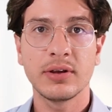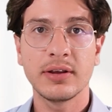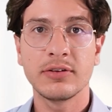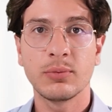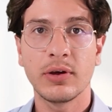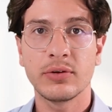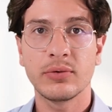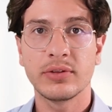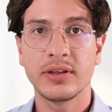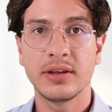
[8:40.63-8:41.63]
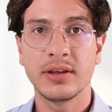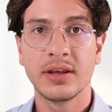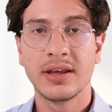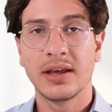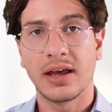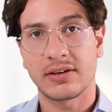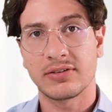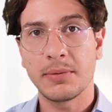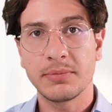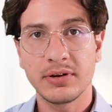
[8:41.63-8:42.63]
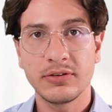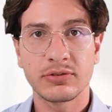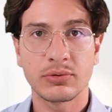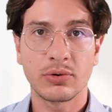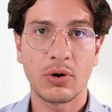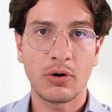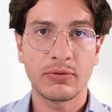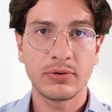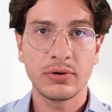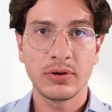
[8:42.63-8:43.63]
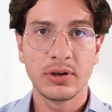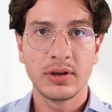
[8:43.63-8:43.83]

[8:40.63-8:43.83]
is whether the acceptance or offer